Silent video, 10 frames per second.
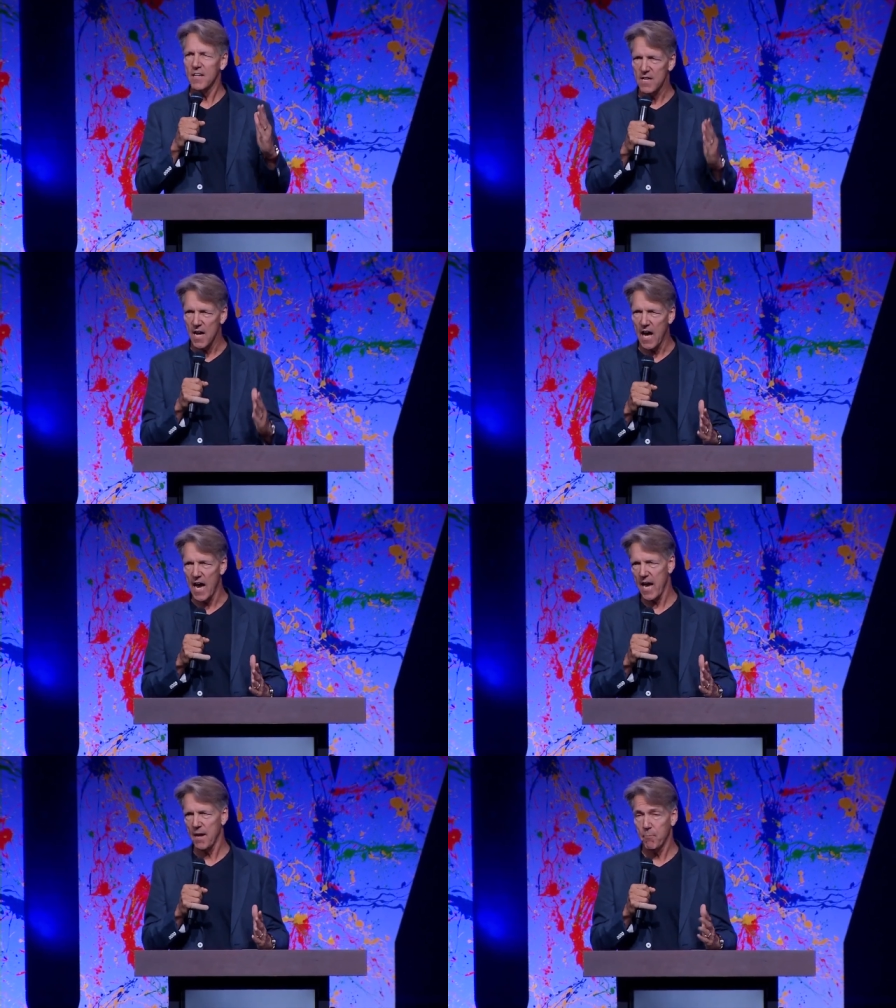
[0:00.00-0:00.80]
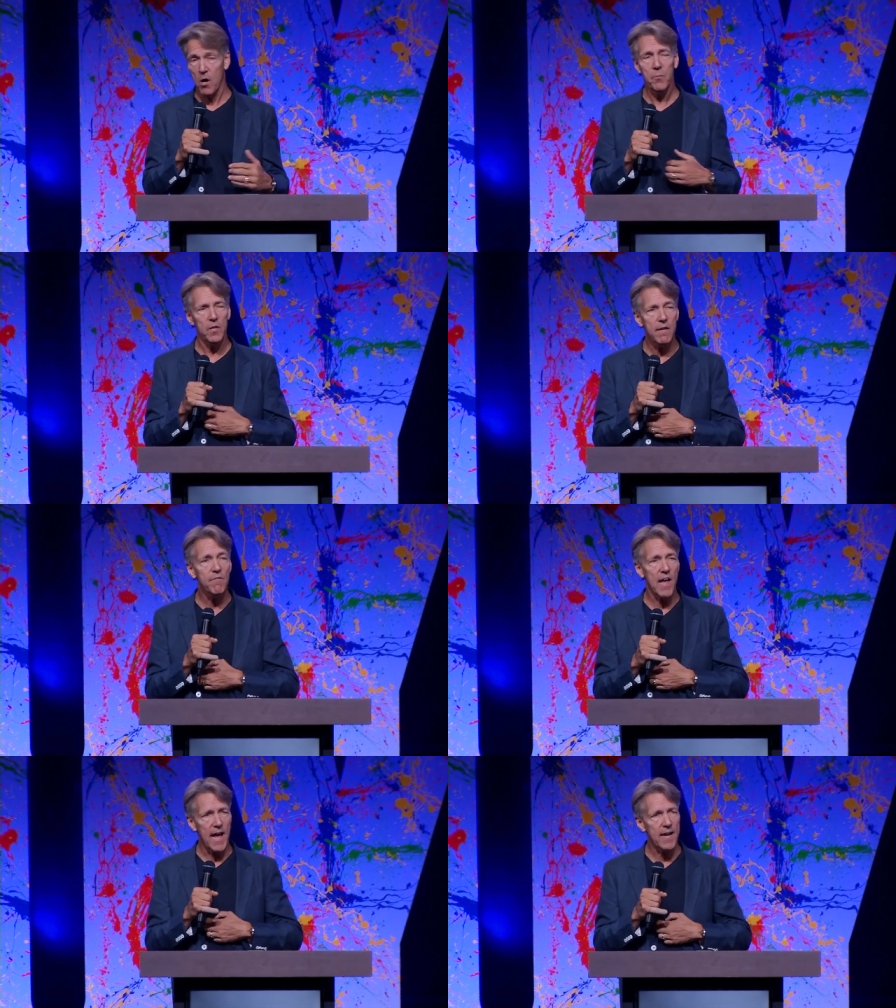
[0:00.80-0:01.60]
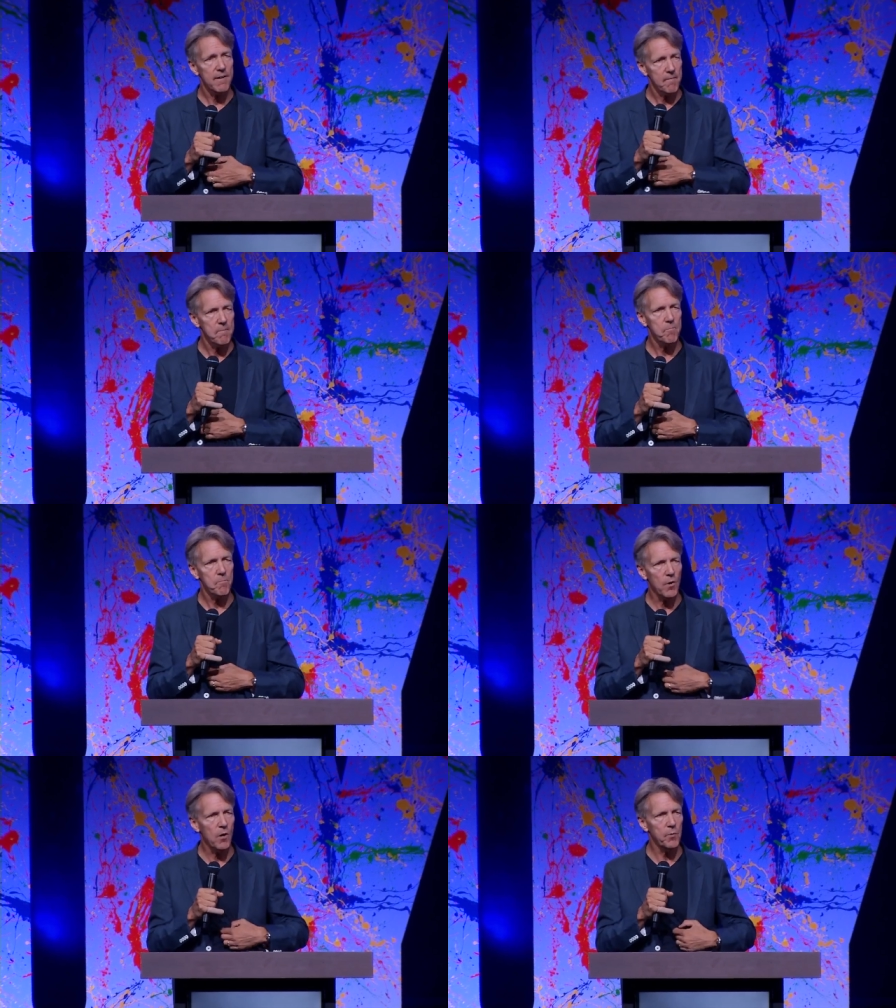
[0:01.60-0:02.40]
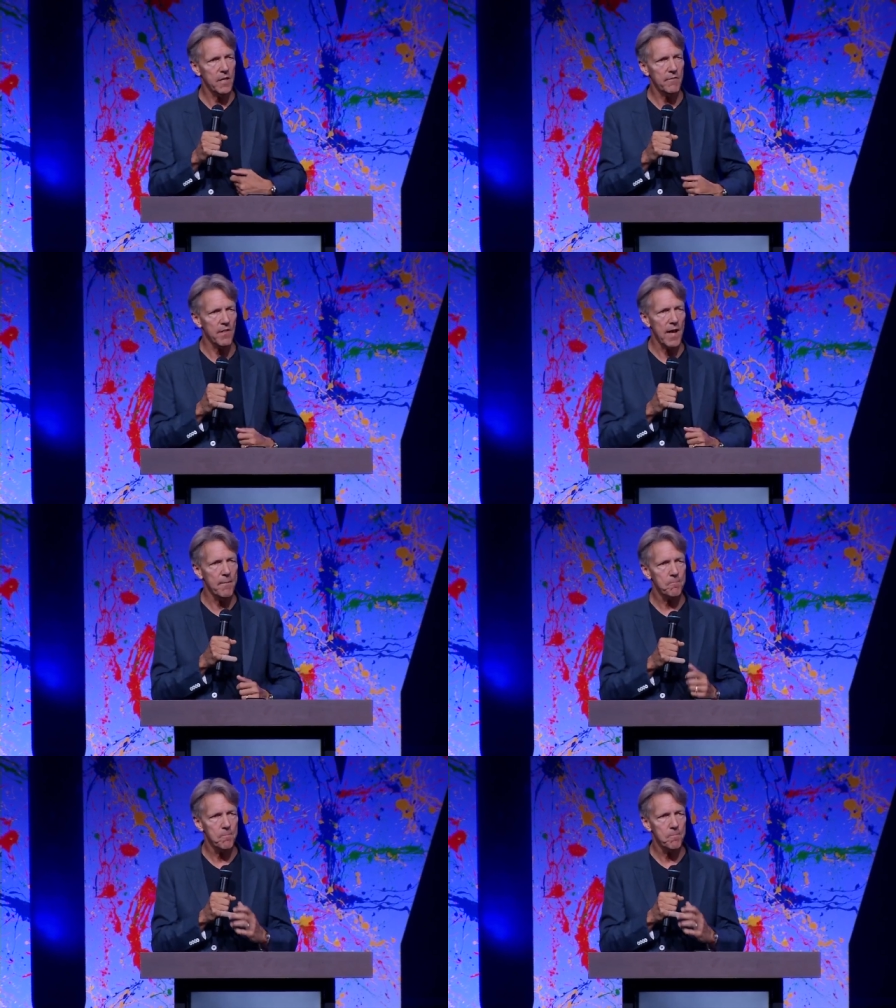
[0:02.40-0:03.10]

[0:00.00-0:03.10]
die. Paul believed that. Paul believed that.